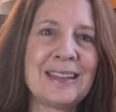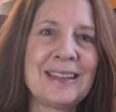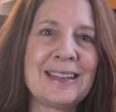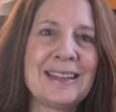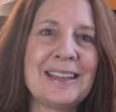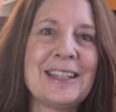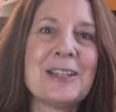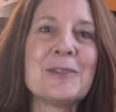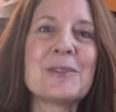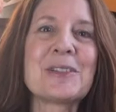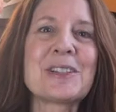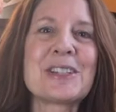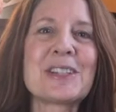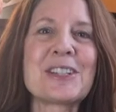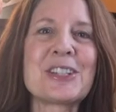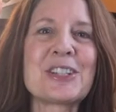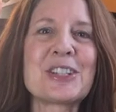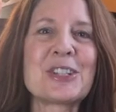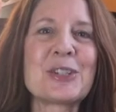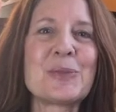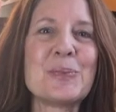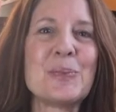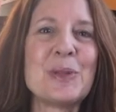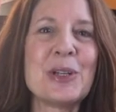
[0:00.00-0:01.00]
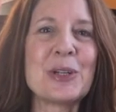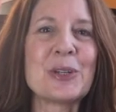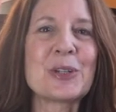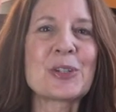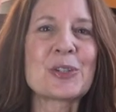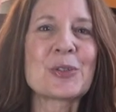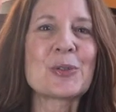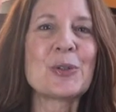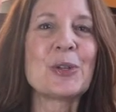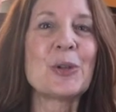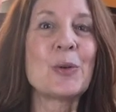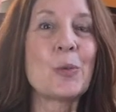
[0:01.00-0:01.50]
It was a
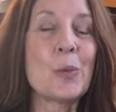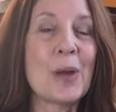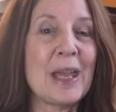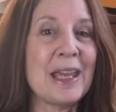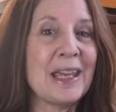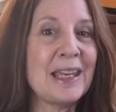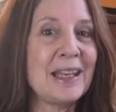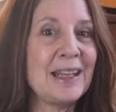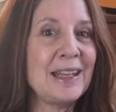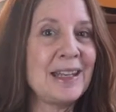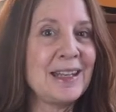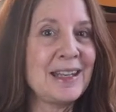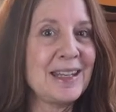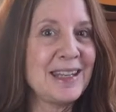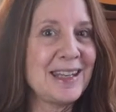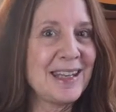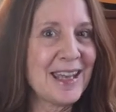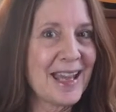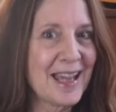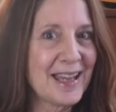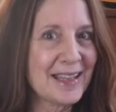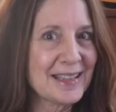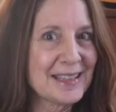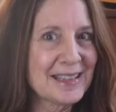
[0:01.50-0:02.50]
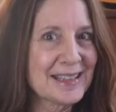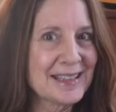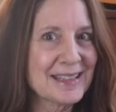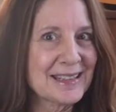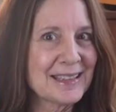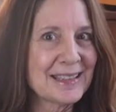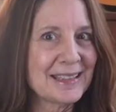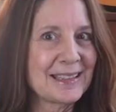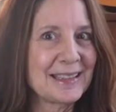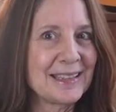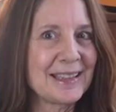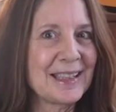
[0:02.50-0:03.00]
spiritual awakening,
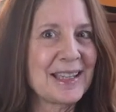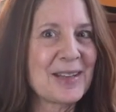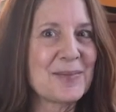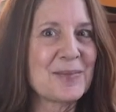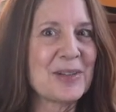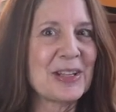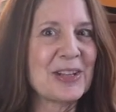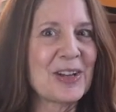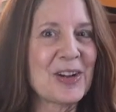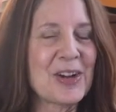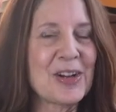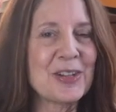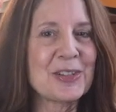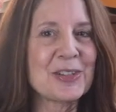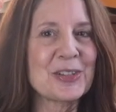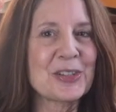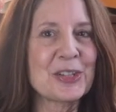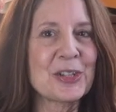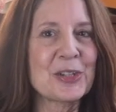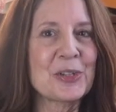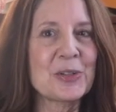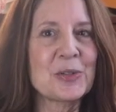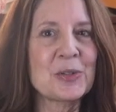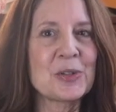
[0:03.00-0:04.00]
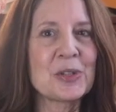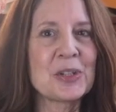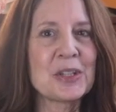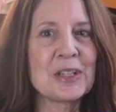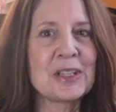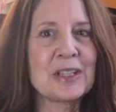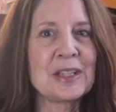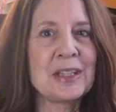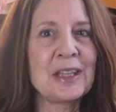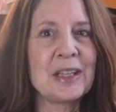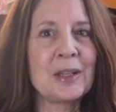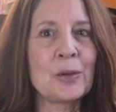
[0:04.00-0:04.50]
yes, but also
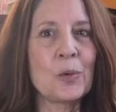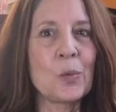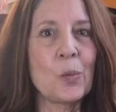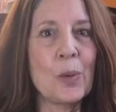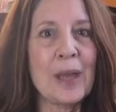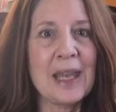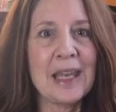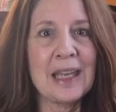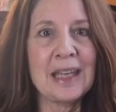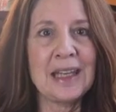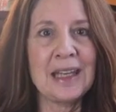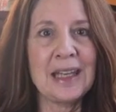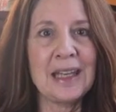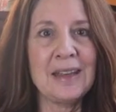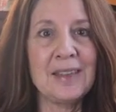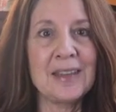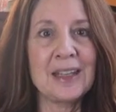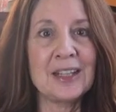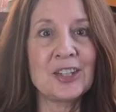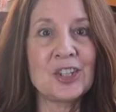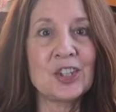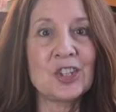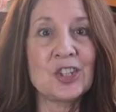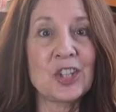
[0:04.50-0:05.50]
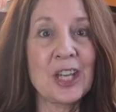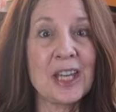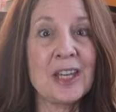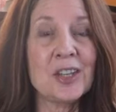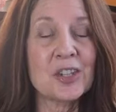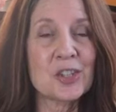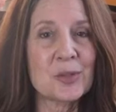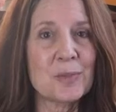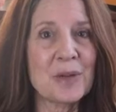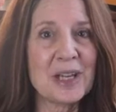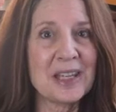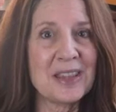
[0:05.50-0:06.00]
an awakening that
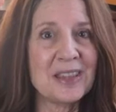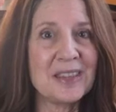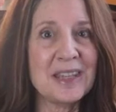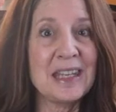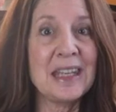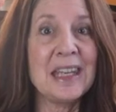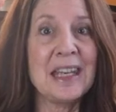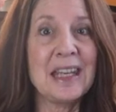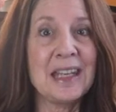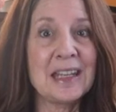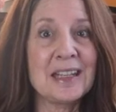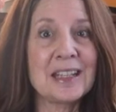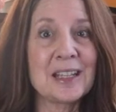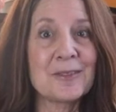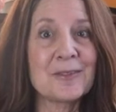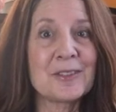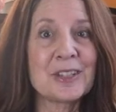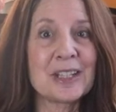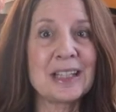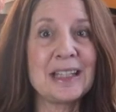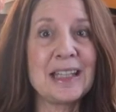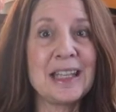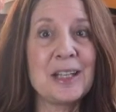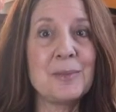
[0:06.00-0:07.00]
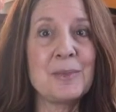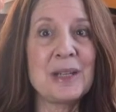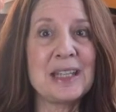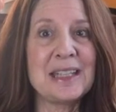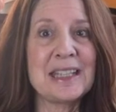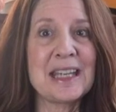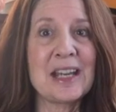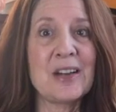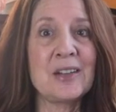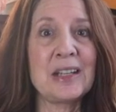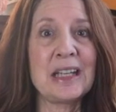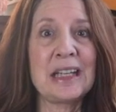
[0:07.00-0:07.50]
changed my thinking enough to lead me
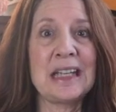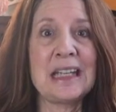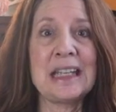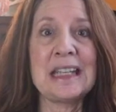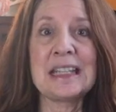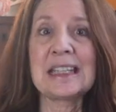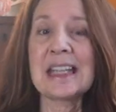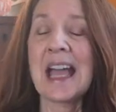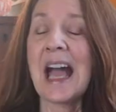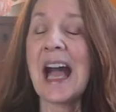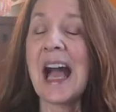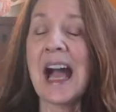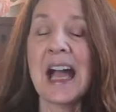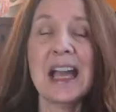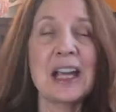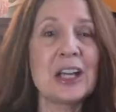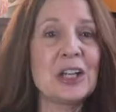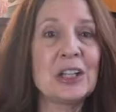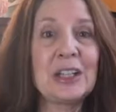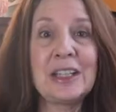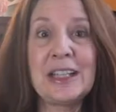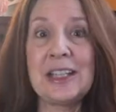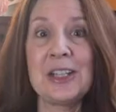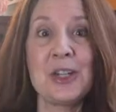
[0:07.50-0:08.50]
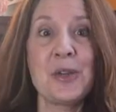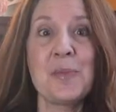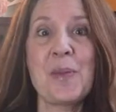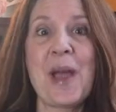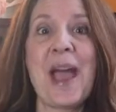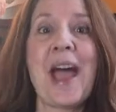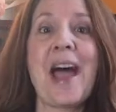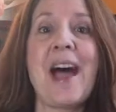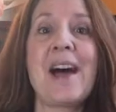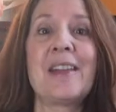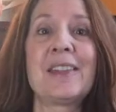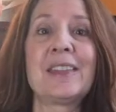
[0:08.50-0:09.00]
down an entirely new
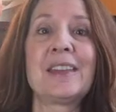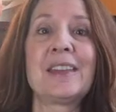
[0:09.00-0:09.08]
path,